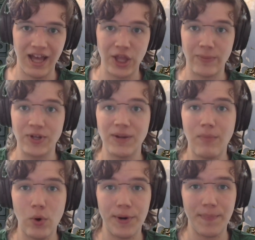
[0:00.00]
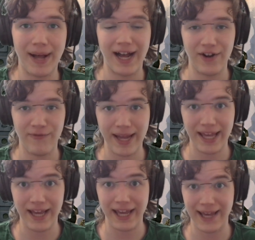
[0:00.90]
The most important part of
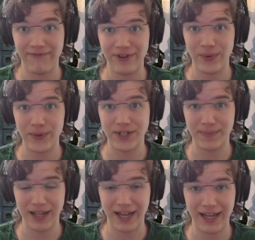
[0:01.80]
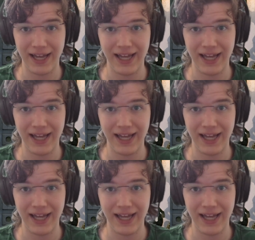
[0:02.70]
making a game feel good to play